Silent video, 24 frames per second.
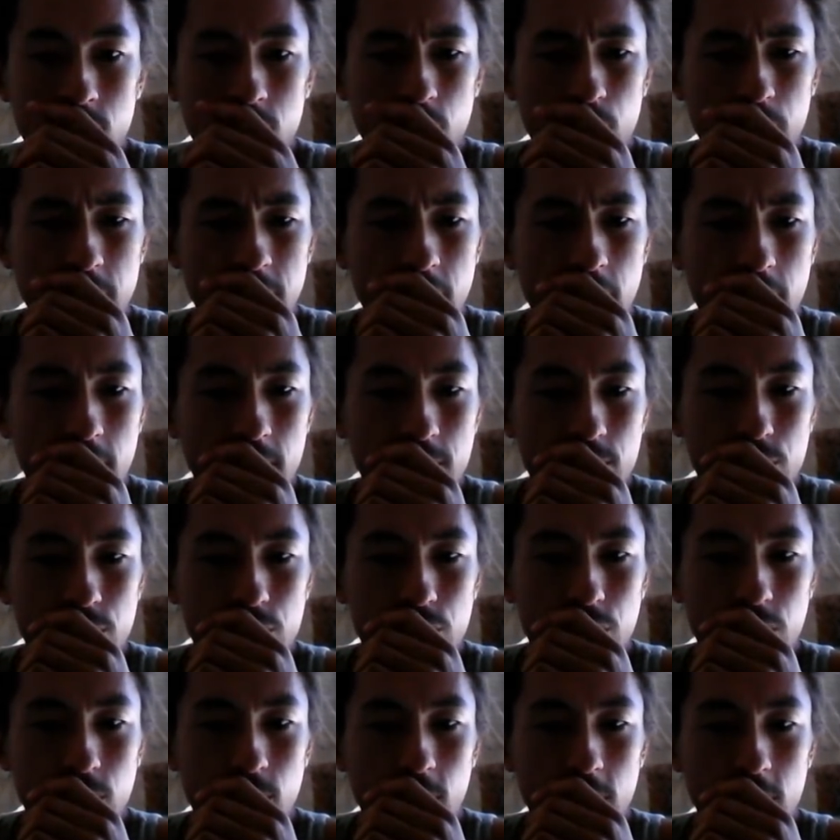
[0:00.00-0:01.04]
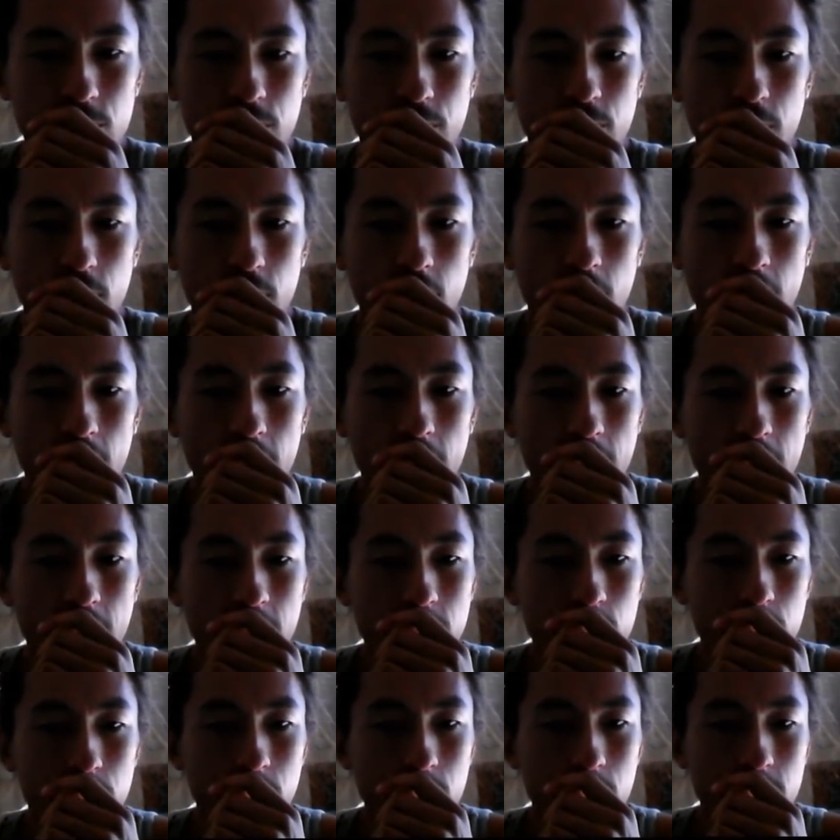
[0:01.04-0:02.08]
We don't have too much
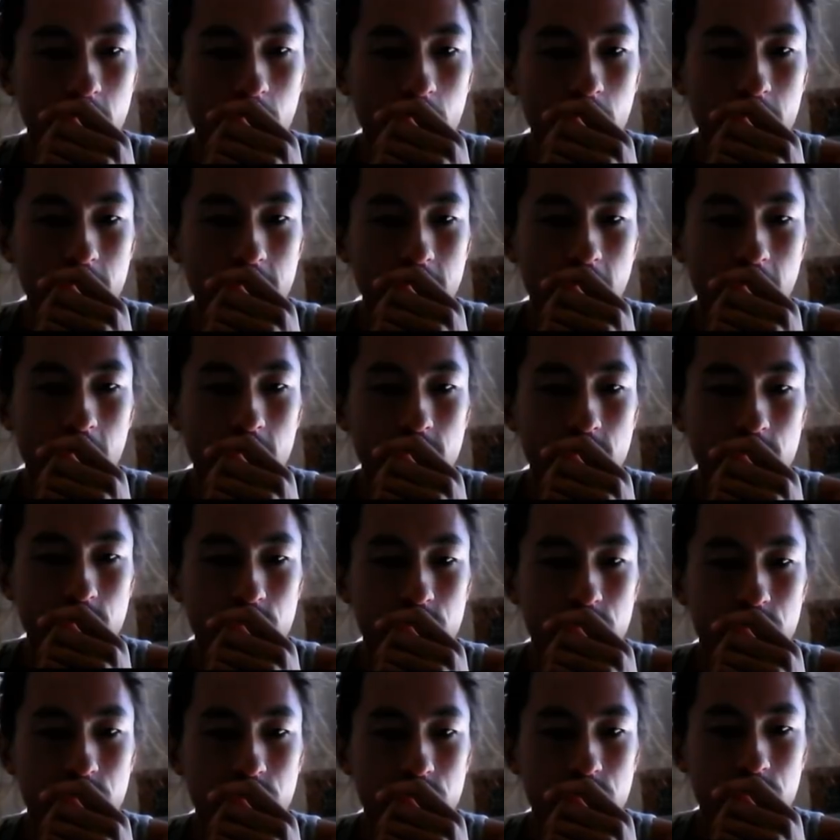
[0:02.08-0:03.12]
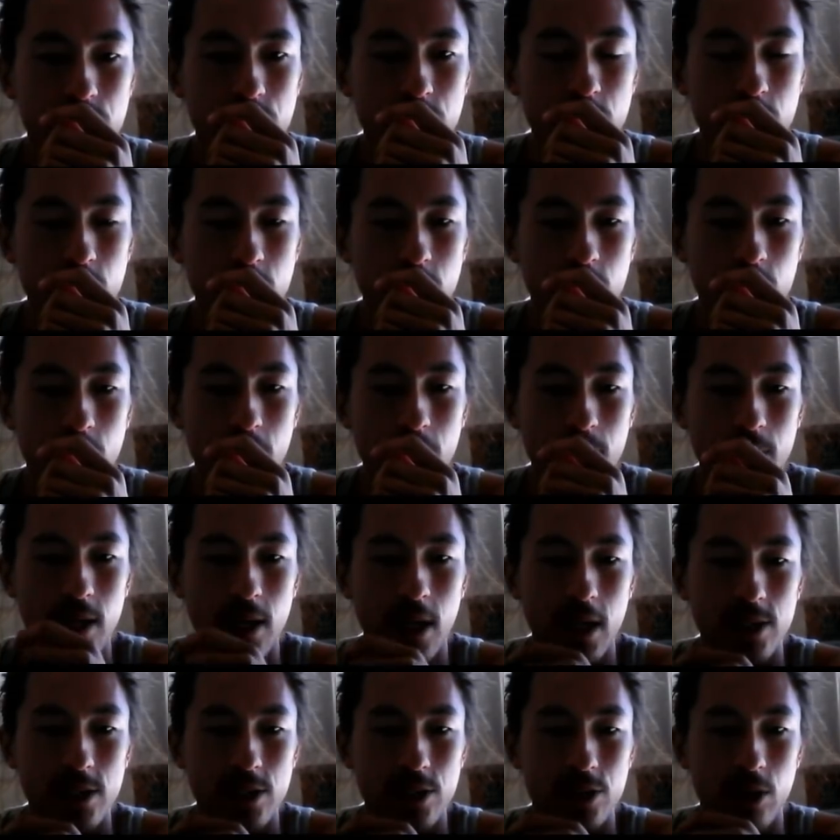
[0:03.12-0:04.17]
flying, but we already have 2 equipment.
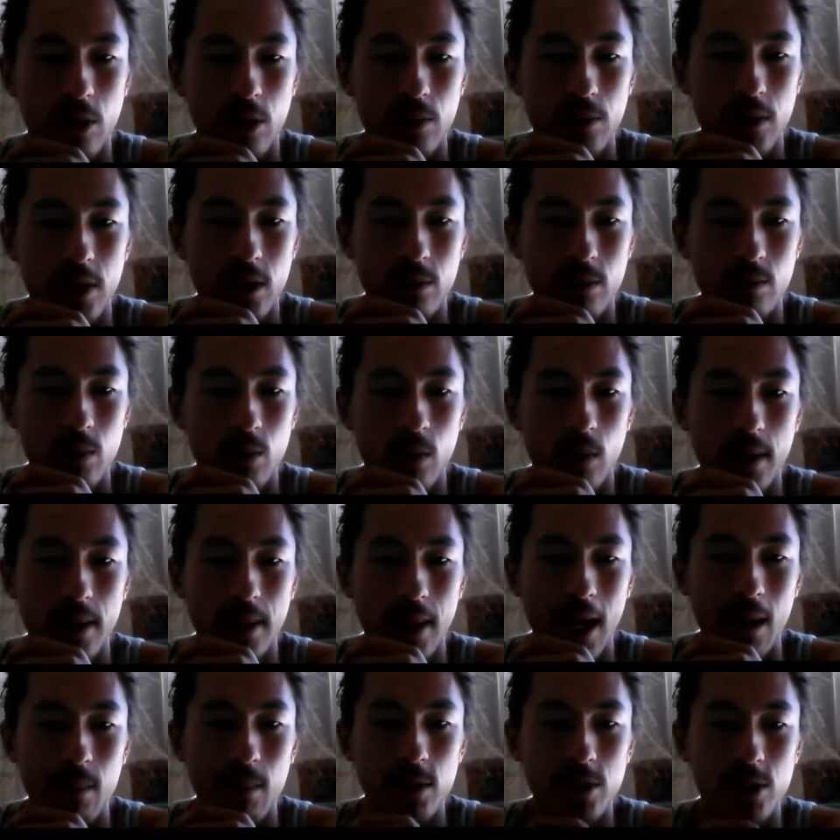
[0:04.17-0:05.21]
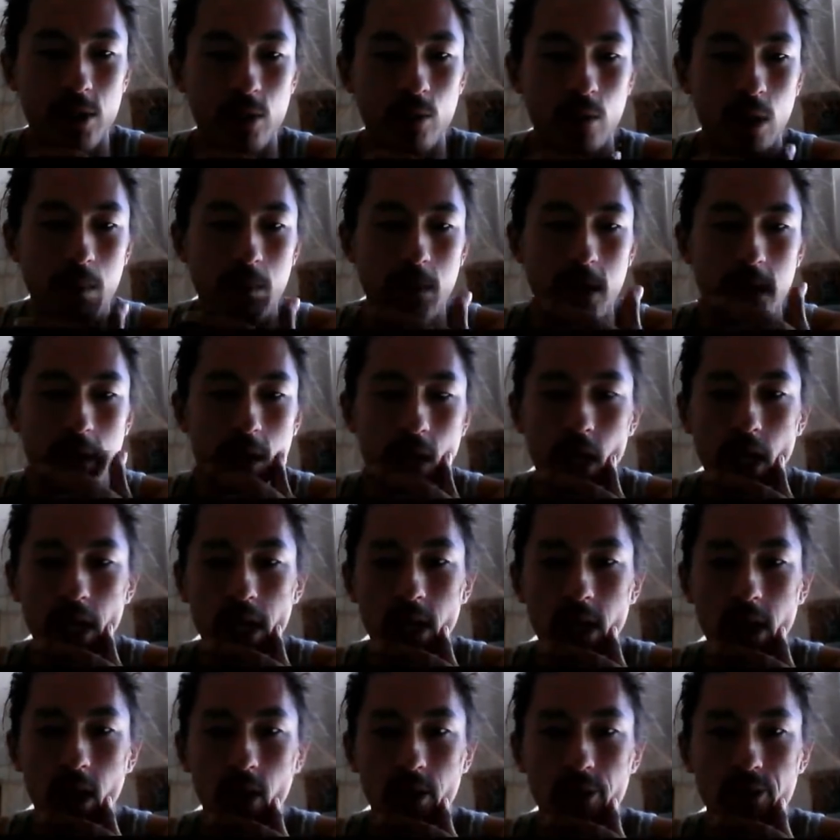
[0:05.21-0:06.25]
I just don't think we want that much equipment.
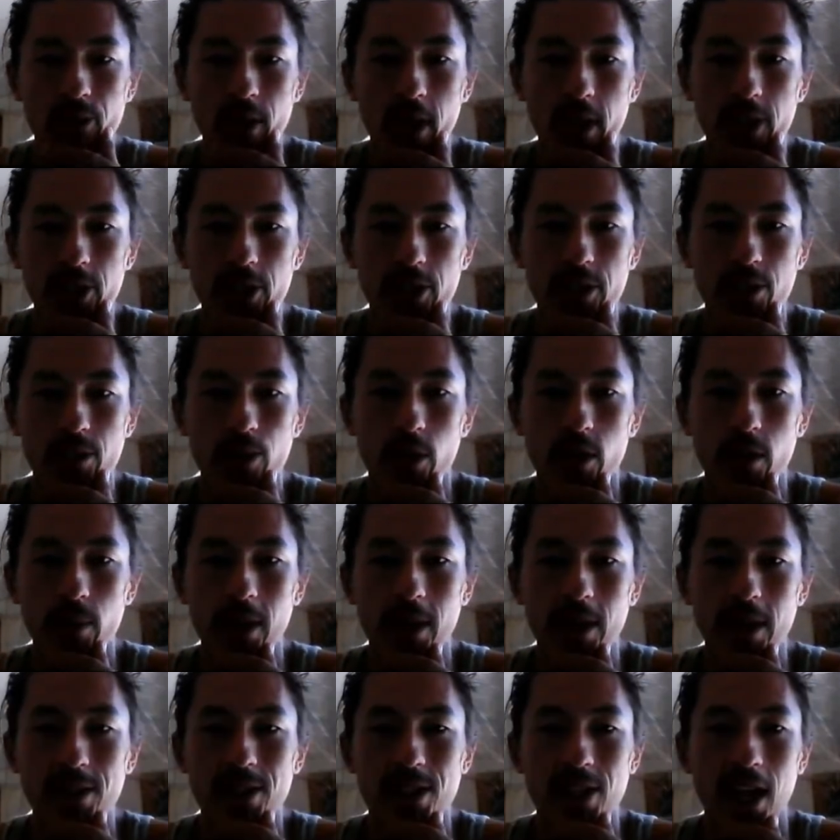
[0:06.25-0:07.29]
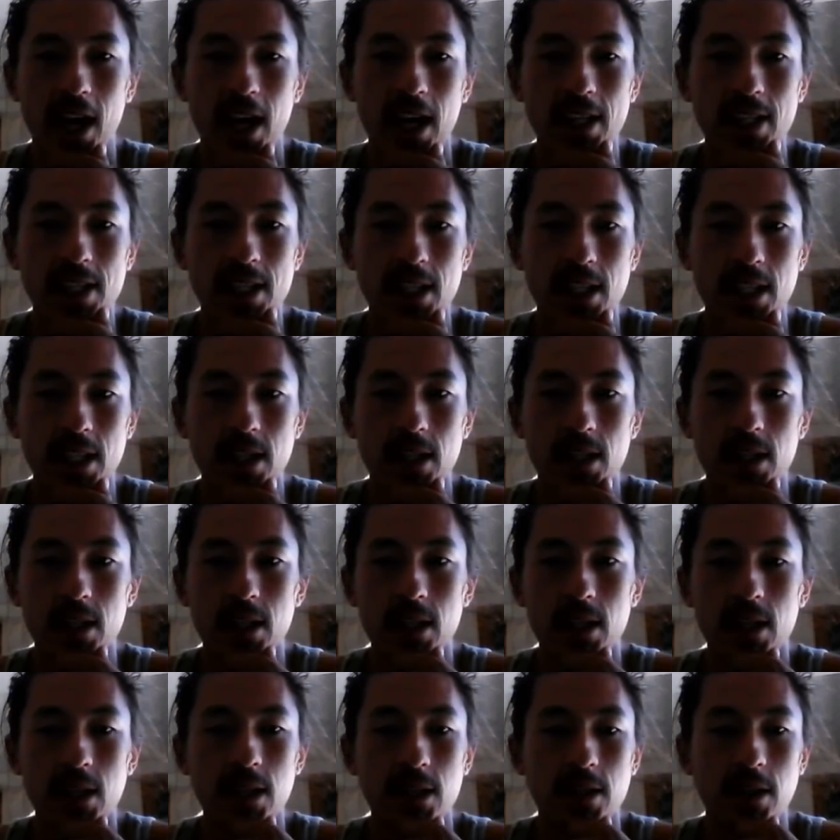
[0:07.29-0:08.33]
Our strategy is more about sizing
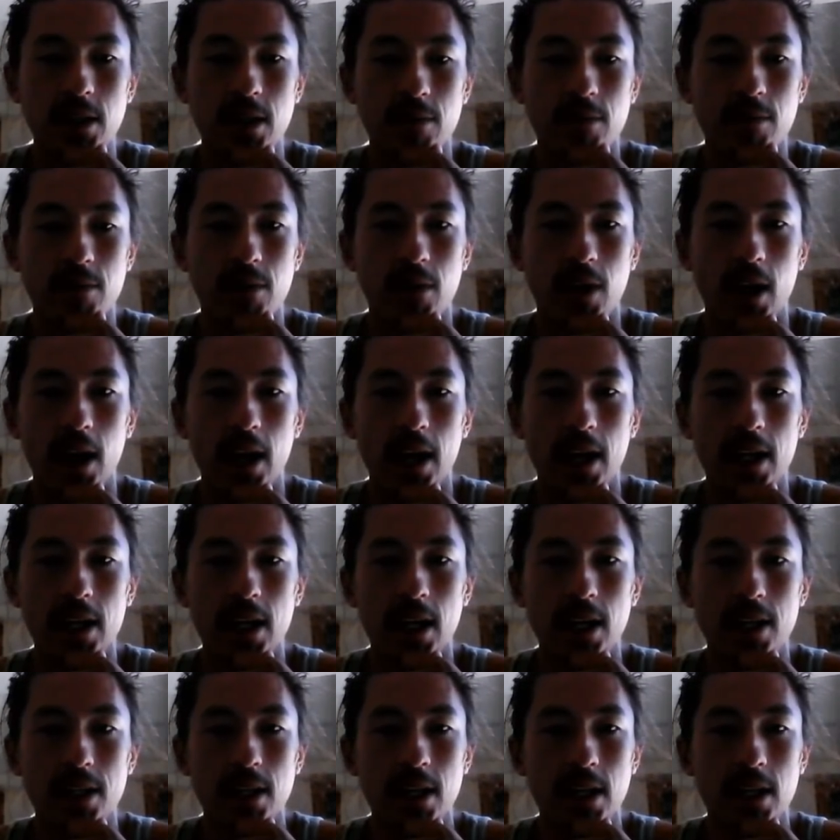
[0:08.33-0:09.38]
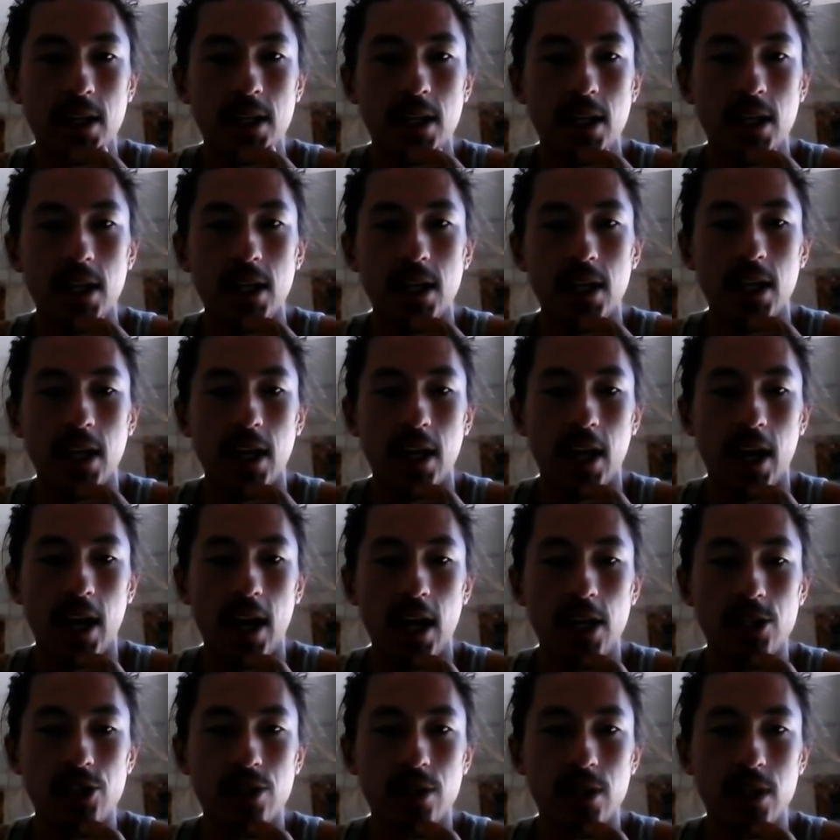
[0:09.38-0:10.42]
than flying, I think. And I
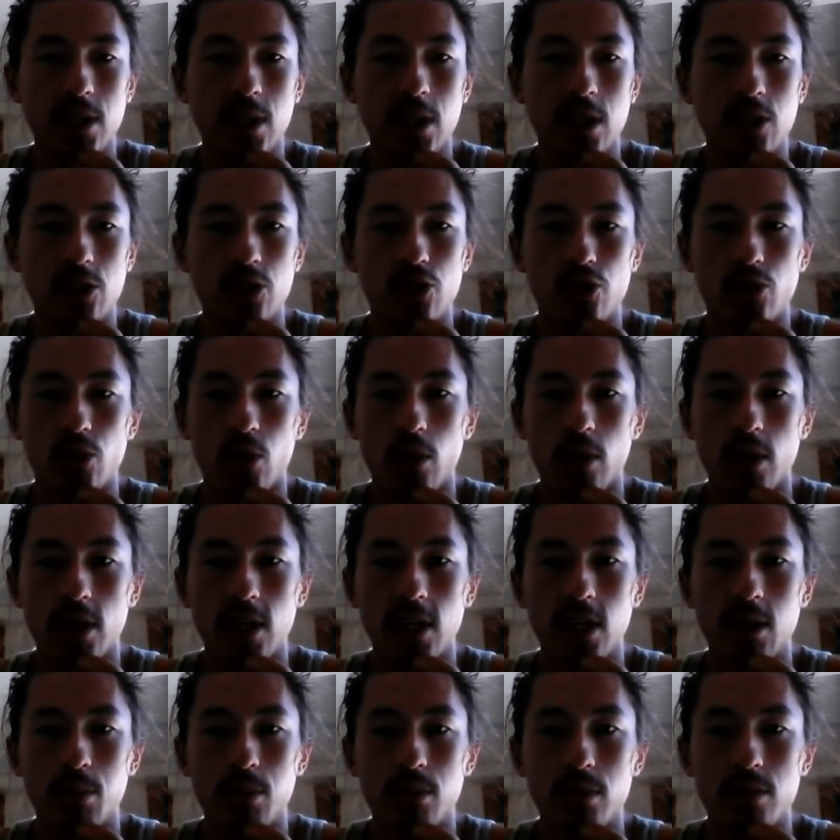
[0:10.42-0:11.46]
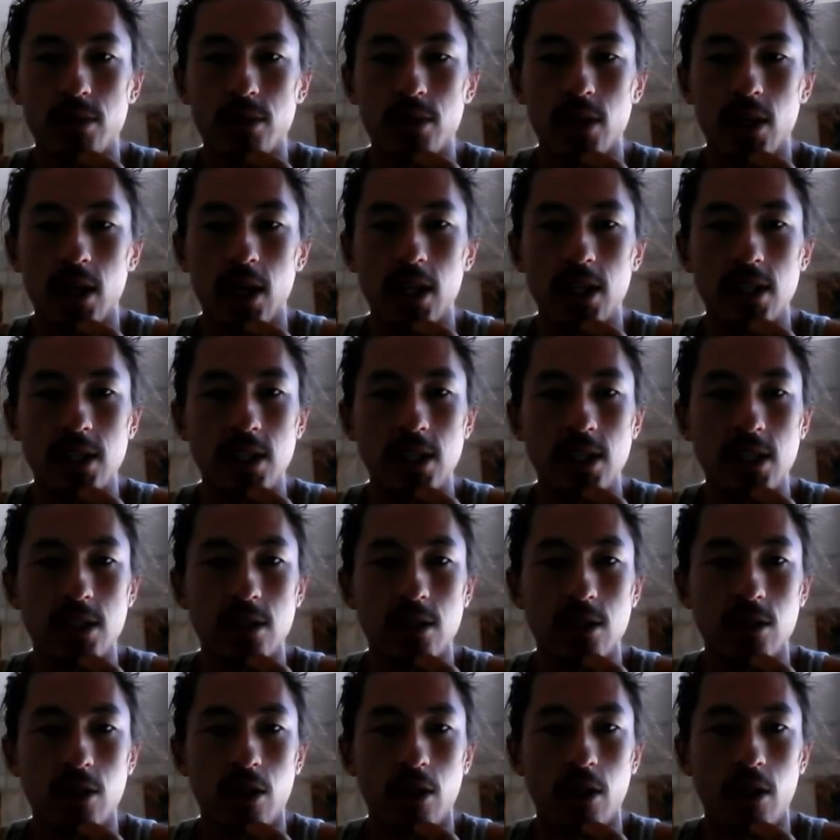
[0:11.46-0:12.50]
actually think Shorekeeper is a
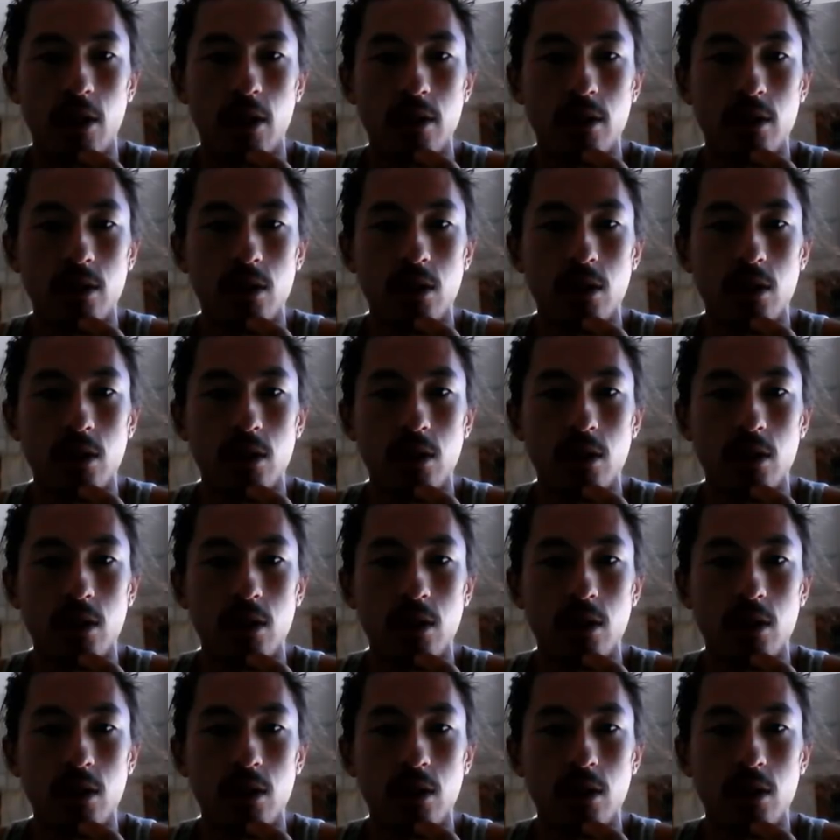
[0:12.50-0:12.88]
decent card